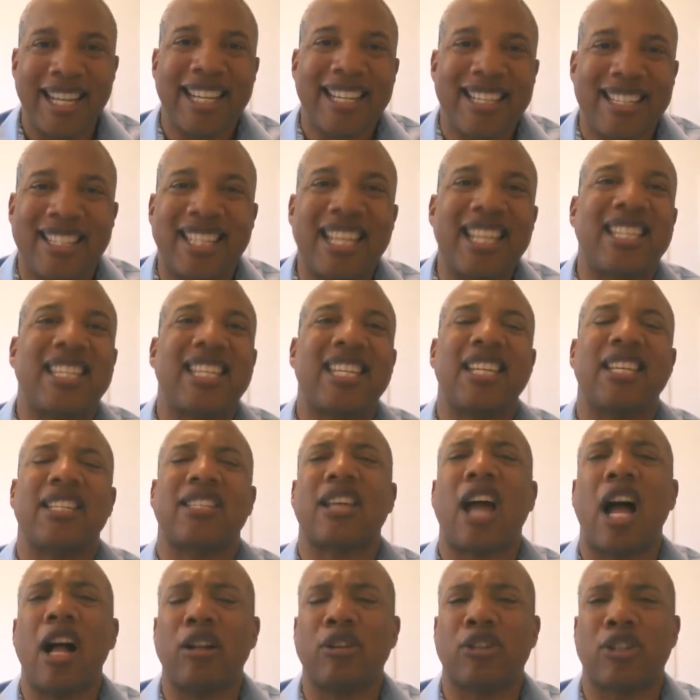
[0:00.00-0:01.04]

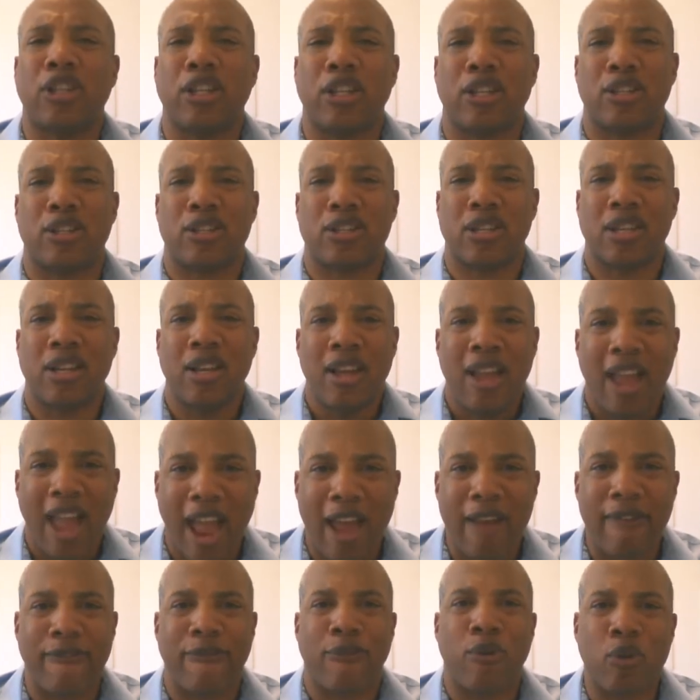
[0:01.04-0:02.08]
Citius, Altius,
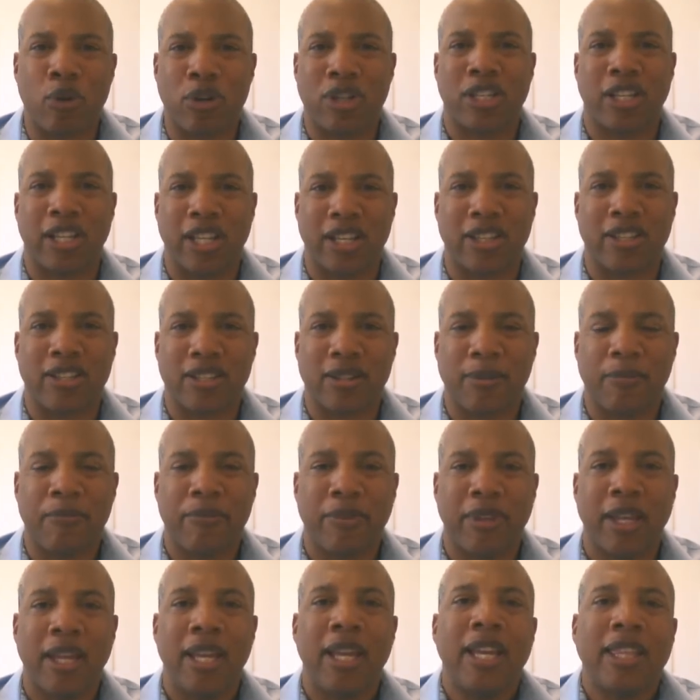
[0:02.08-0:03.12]
and Fortius.
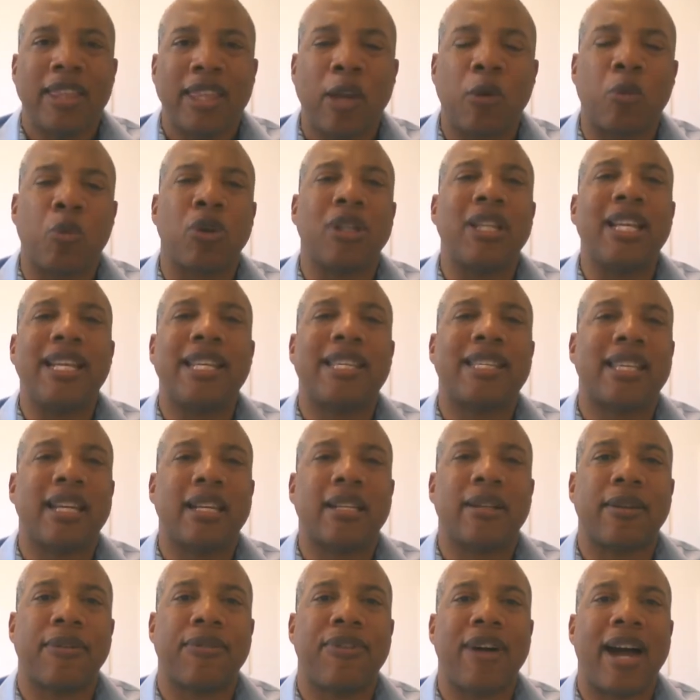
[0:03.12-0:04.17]
They really
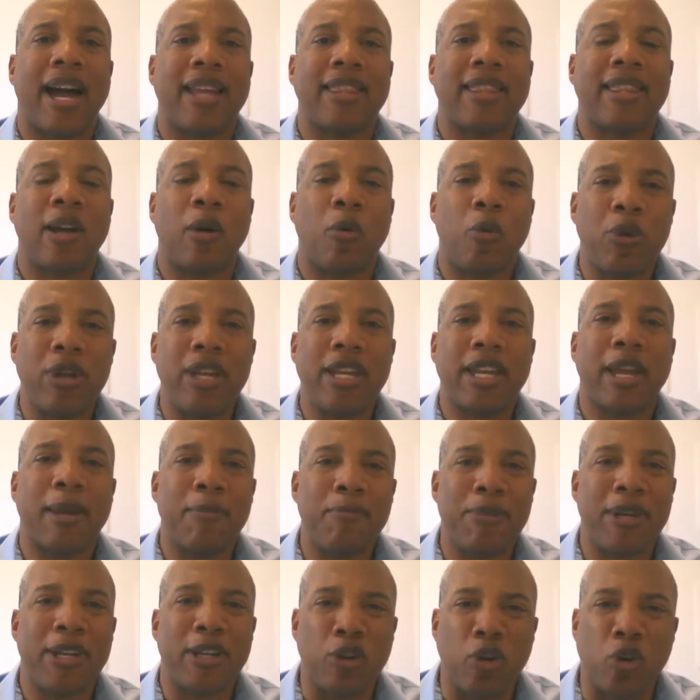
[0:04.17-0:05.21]
signify that we can
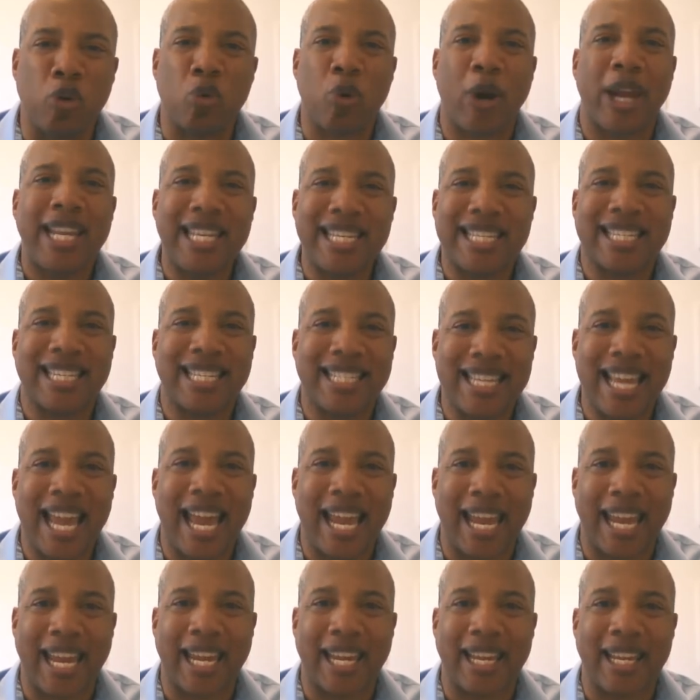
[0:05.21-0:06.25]
be great
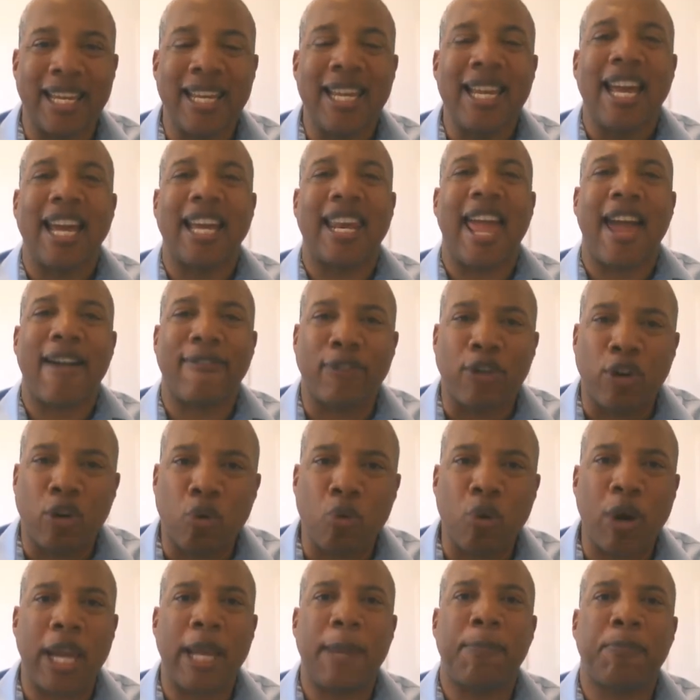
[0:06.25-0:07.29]
today and have
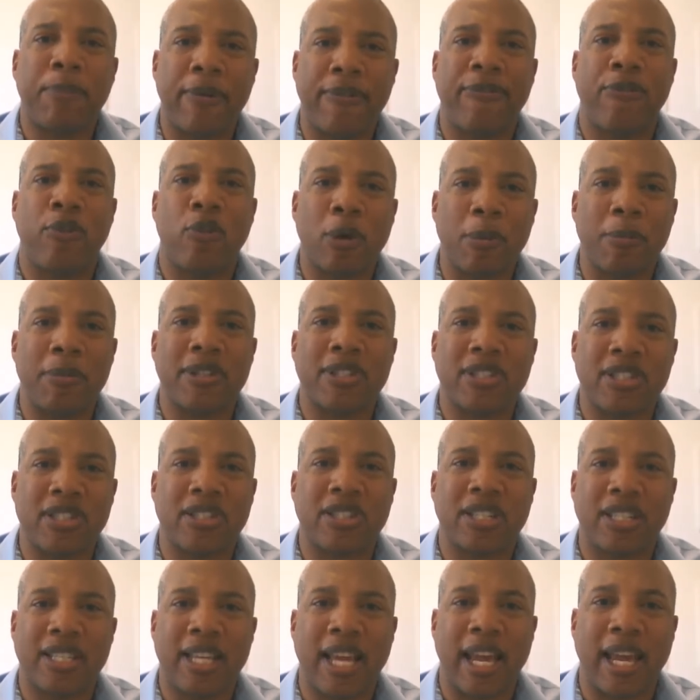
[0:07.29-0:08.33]
great performances
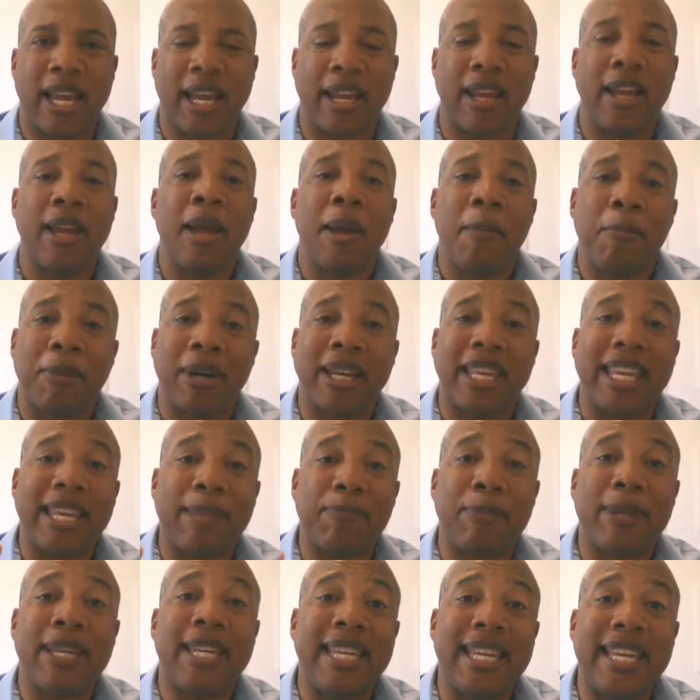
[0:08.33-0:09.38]
today,
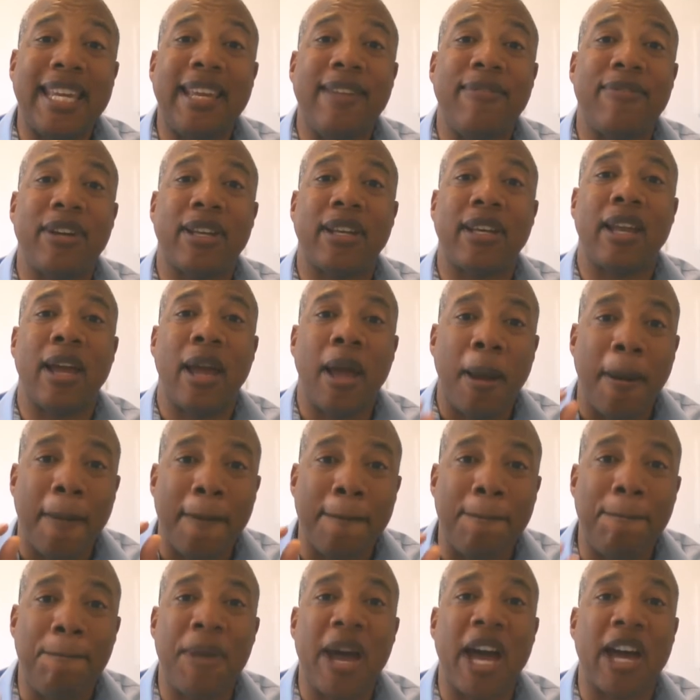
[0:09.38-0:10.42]
but be even
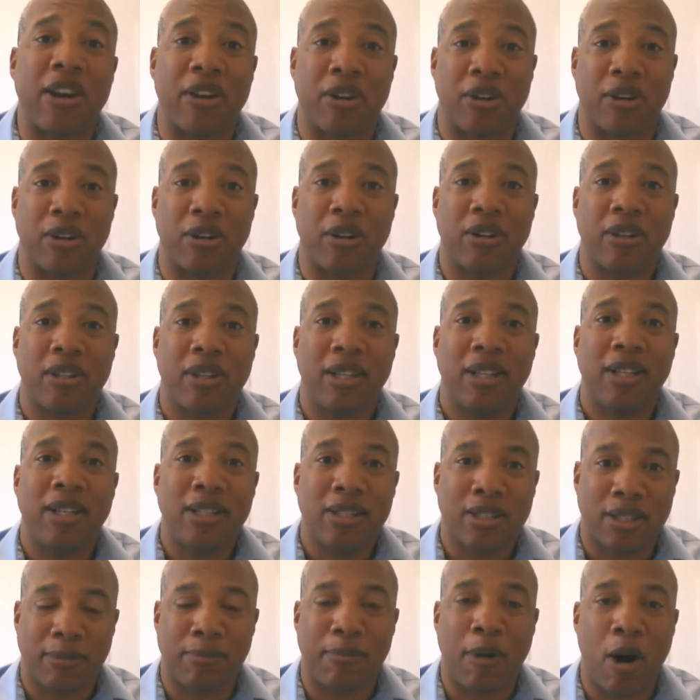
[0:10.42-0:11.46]
better
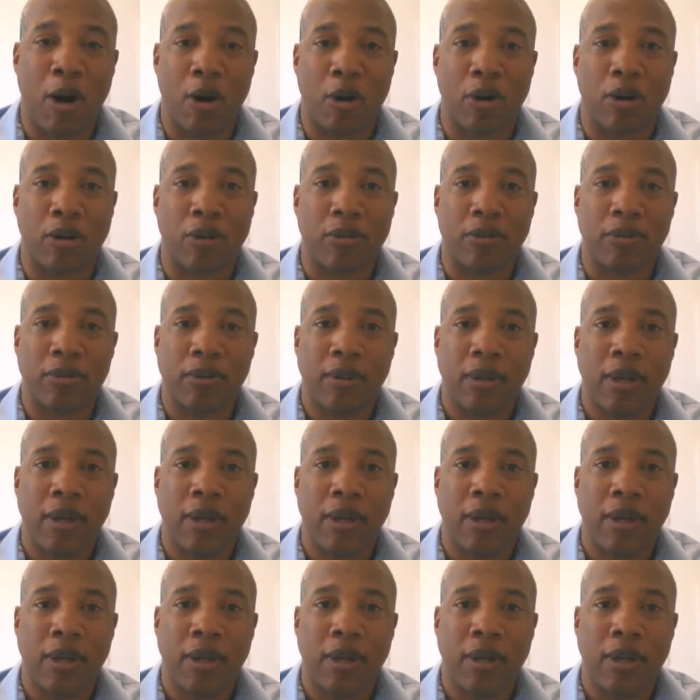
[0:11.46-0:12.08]
tomorrow.